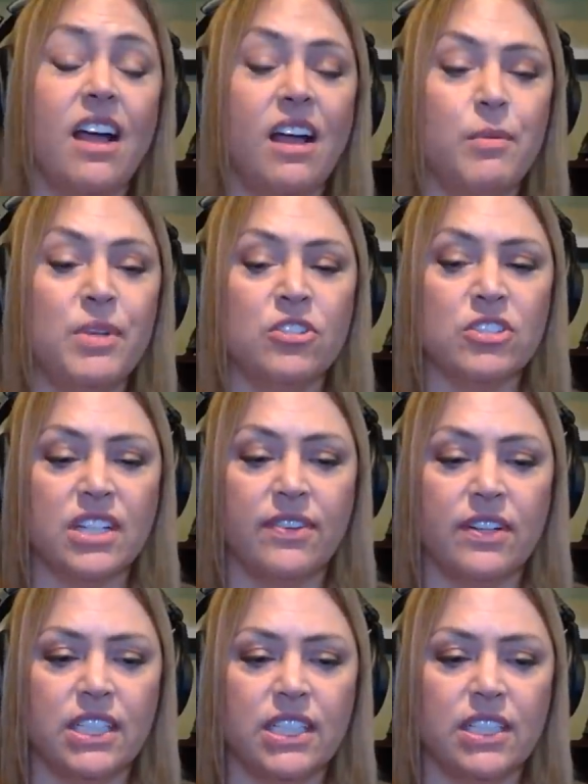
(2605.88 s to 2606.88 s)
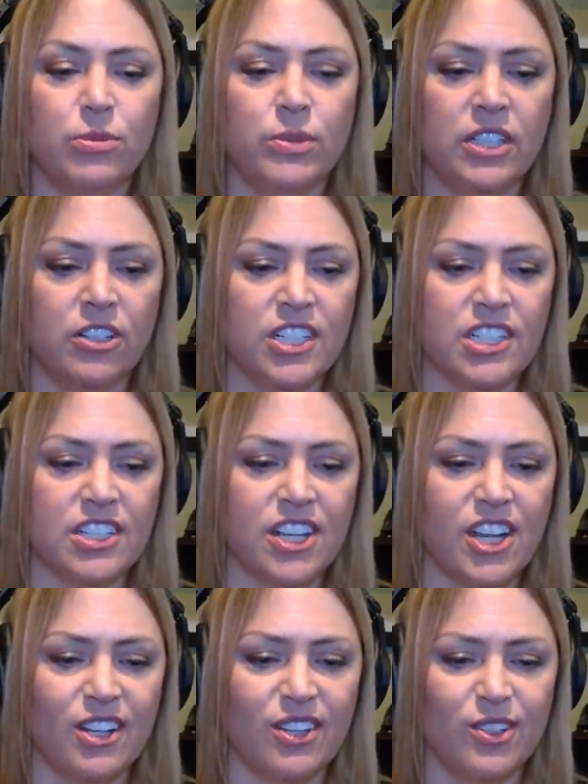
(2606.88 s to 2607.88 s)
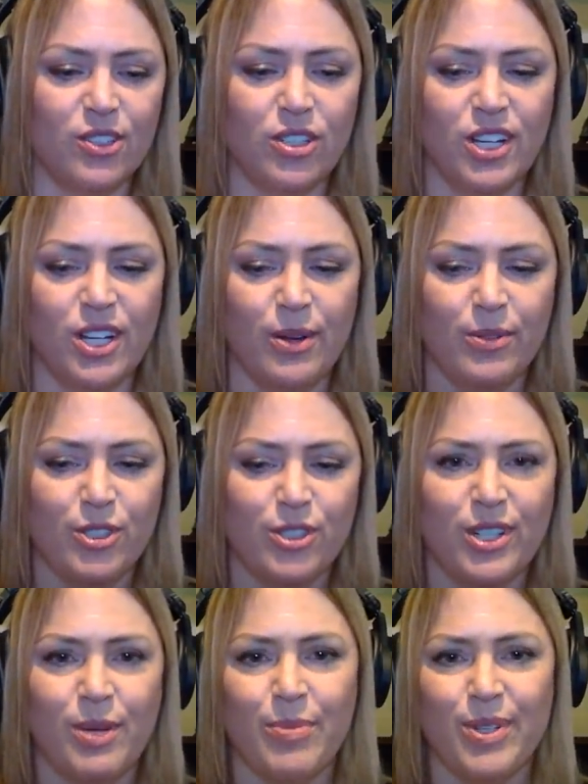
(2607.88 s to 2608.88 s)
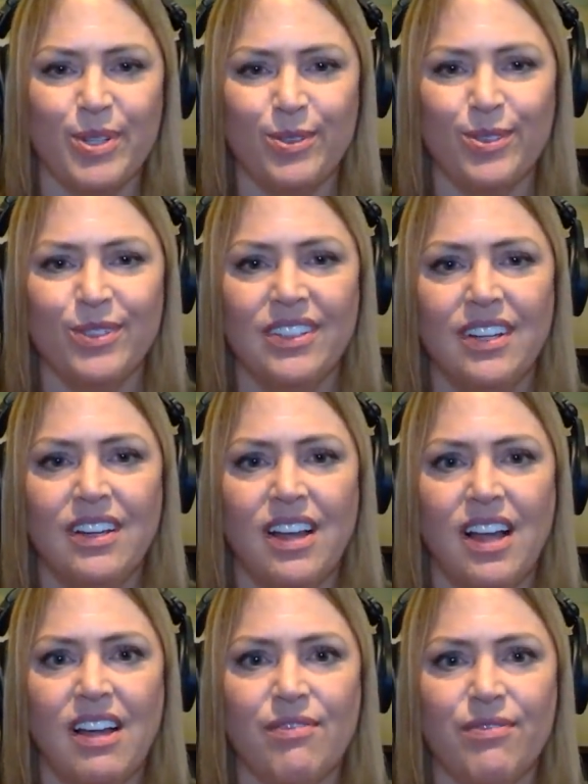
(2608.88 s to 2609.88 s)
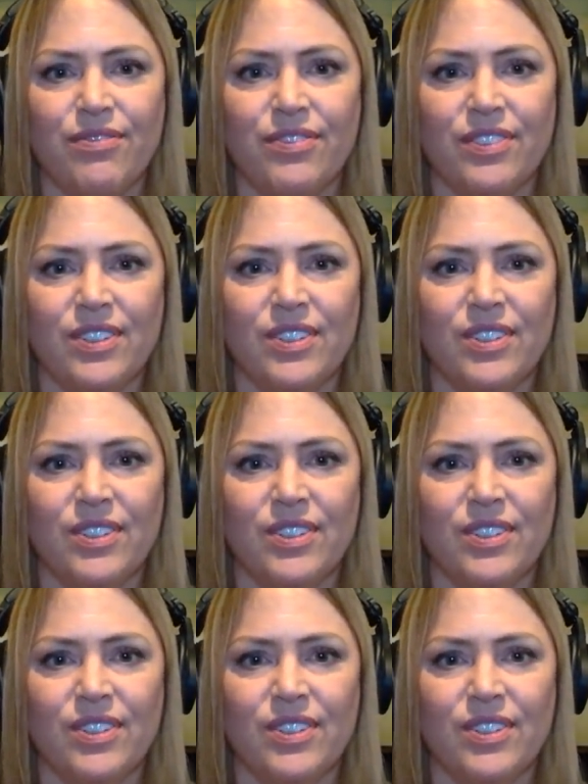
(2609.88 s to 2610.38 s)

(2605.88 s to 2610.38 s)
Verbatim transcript: Yeah. I mean, there's definitely luminaries like uh, Trip who yeah. have